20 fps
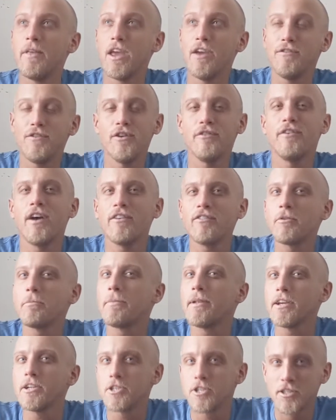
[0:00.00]
if you've ever
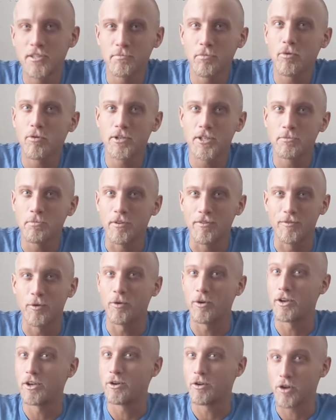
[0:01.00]
played sports
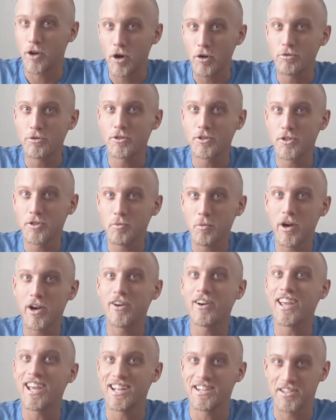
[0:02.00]
before and your coaches
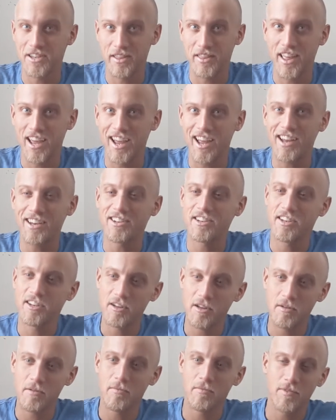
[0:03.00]
swear, it's that
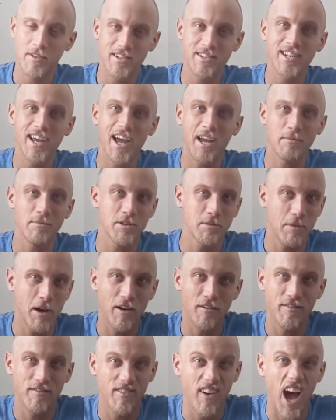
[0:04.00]
times
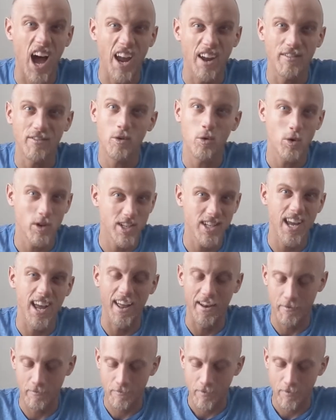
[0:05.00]
about 5 or 10.